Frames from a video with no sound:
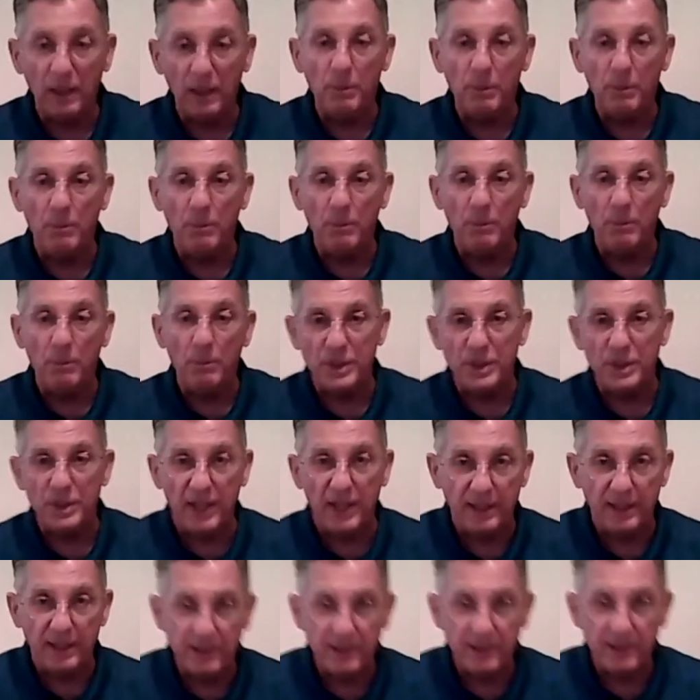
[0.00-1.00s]
more
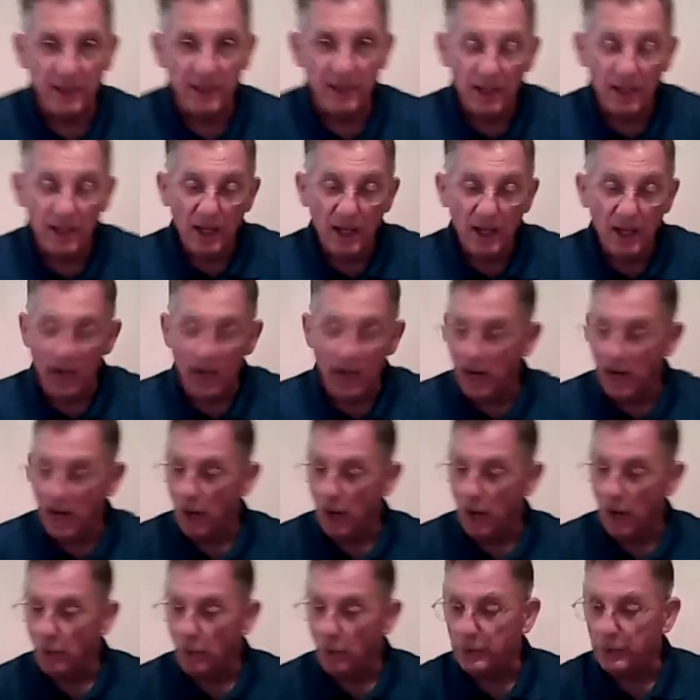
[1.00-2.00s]
sense
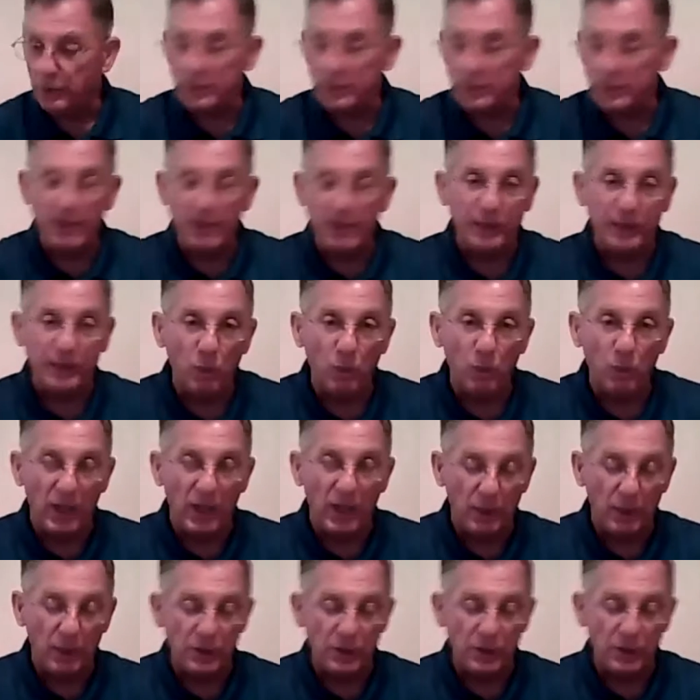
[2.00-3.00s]
with respect to what I was
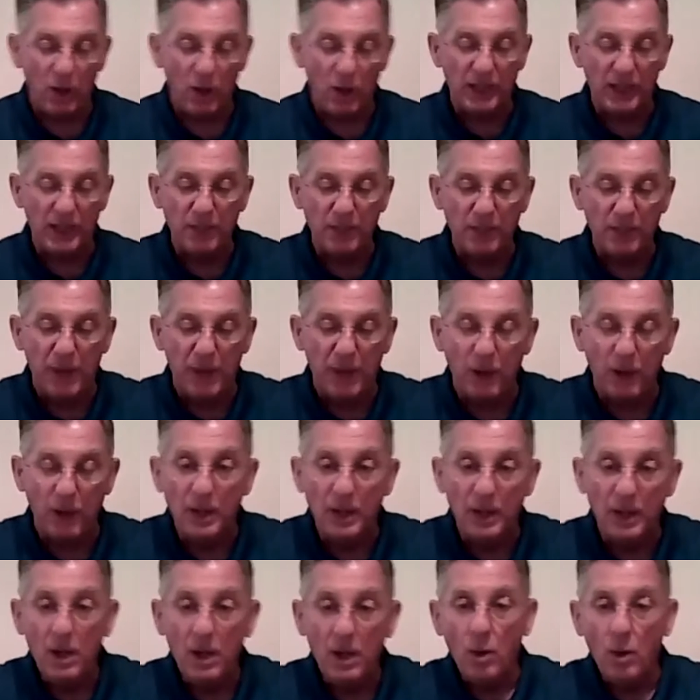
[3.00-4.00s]
talking about
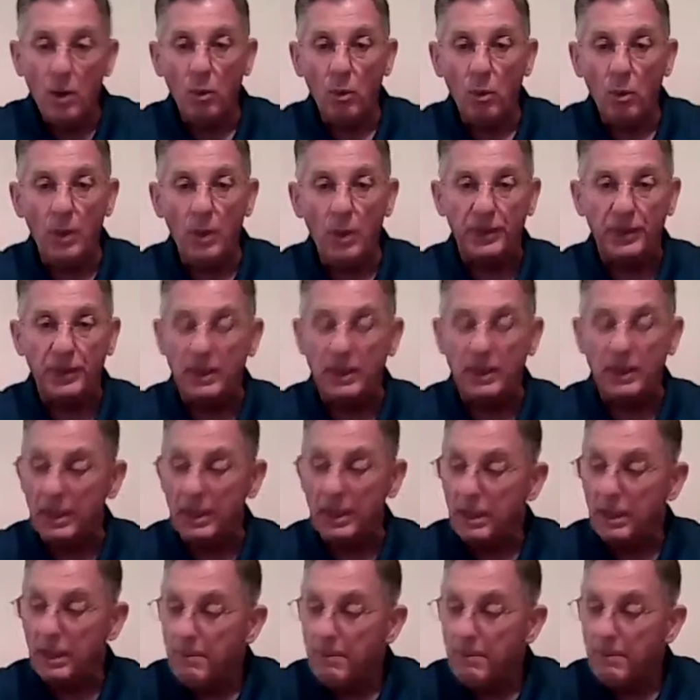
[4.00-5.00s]
with the
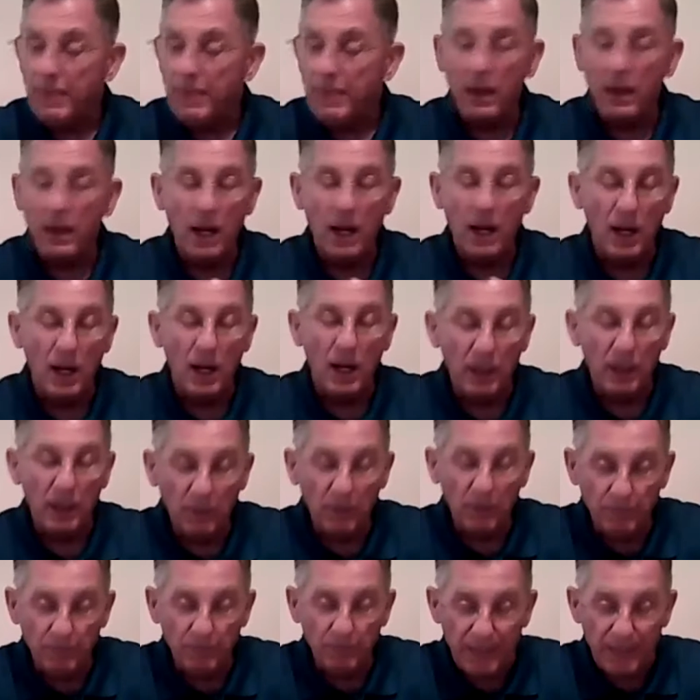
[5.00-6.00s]

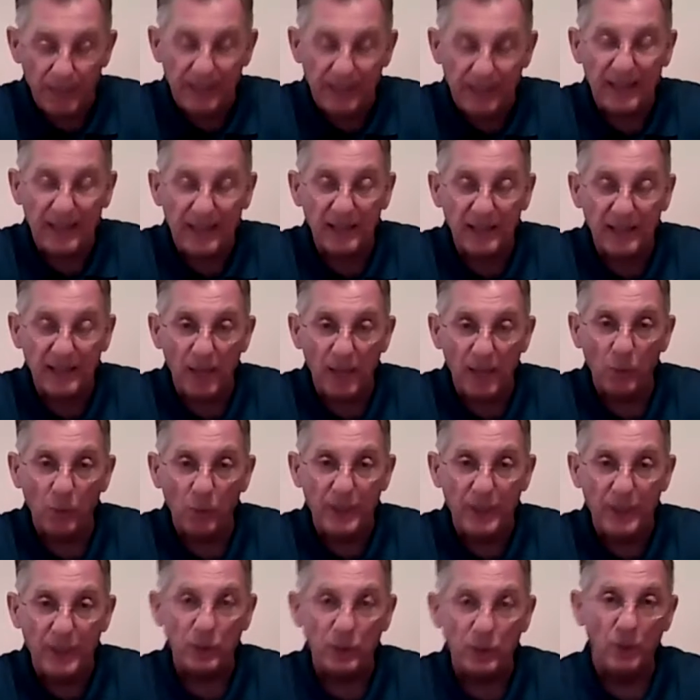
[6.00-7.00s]
beta and gamma ray
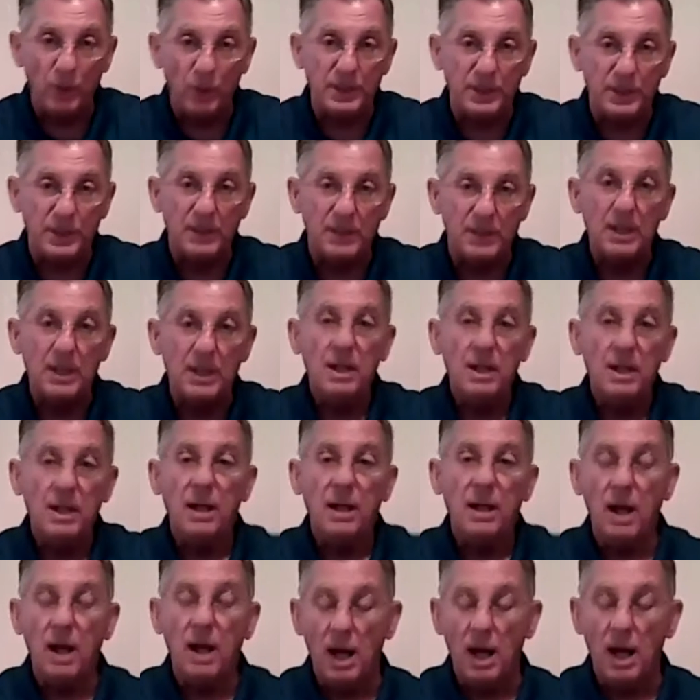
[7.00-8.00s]
sources
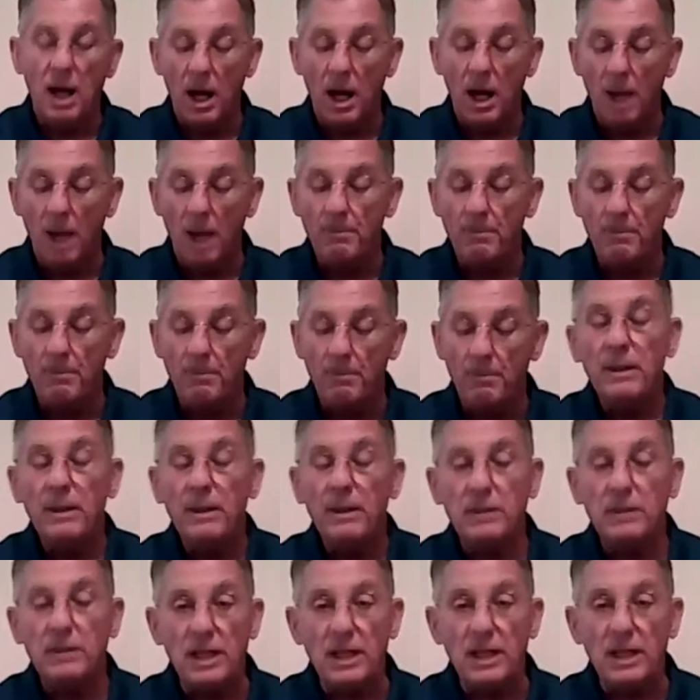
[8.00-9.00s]

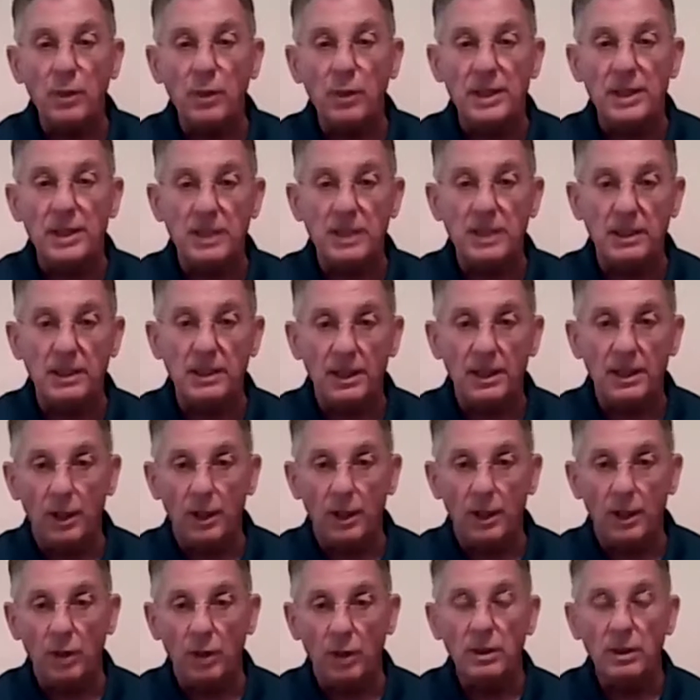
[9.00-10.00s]
decreasing
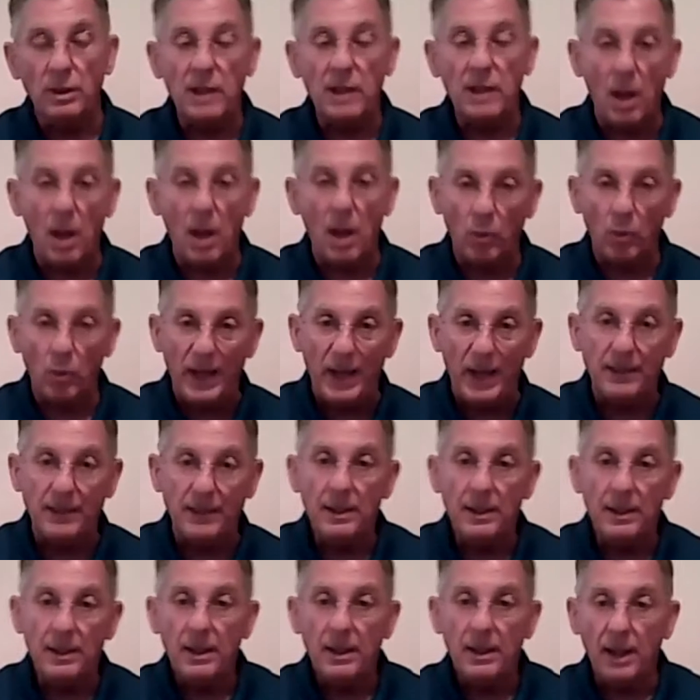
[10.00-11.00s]
their count rate
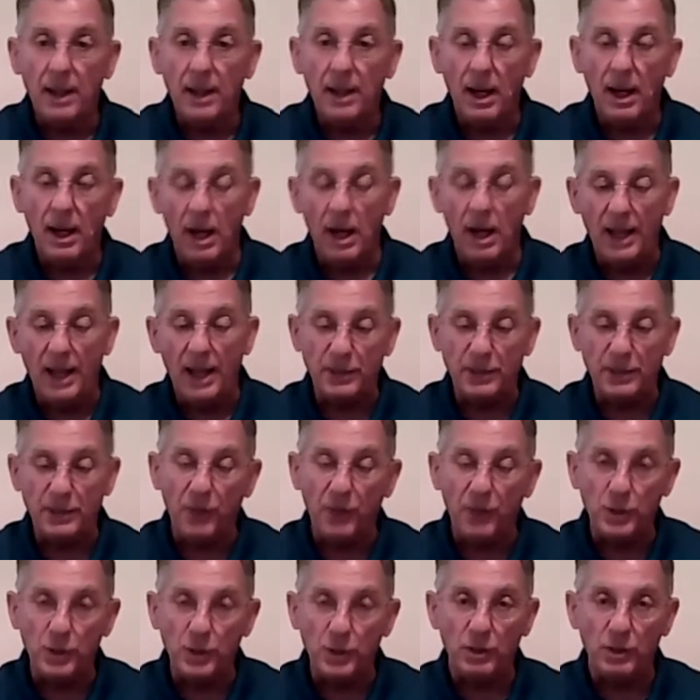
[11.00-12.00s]
as a
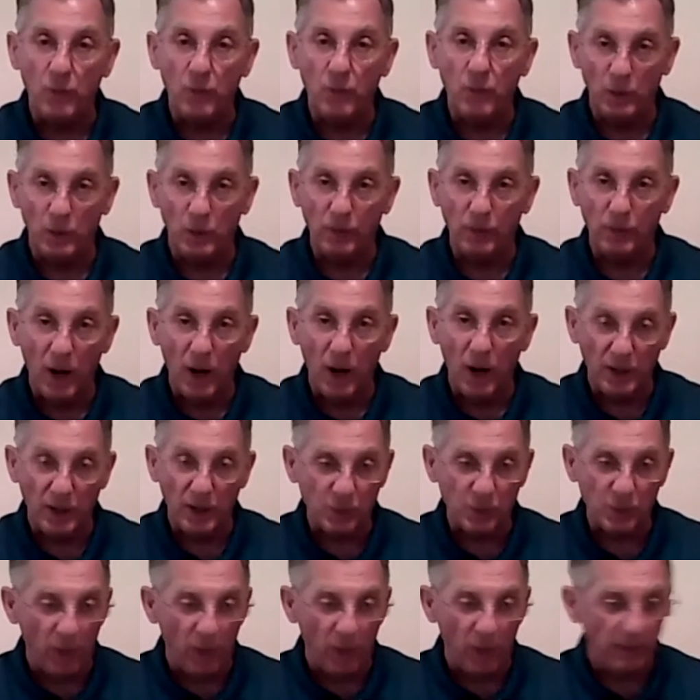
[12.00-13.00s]
function of 1 over r
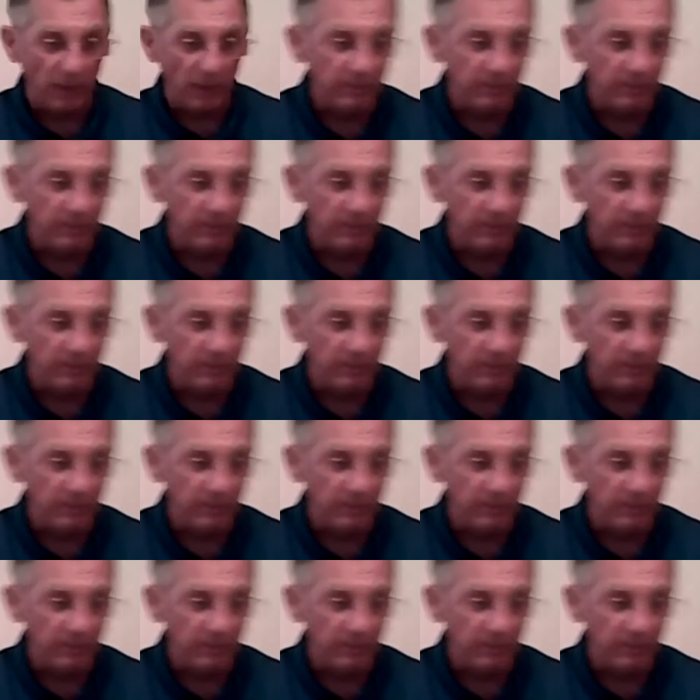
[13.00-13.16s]
squared.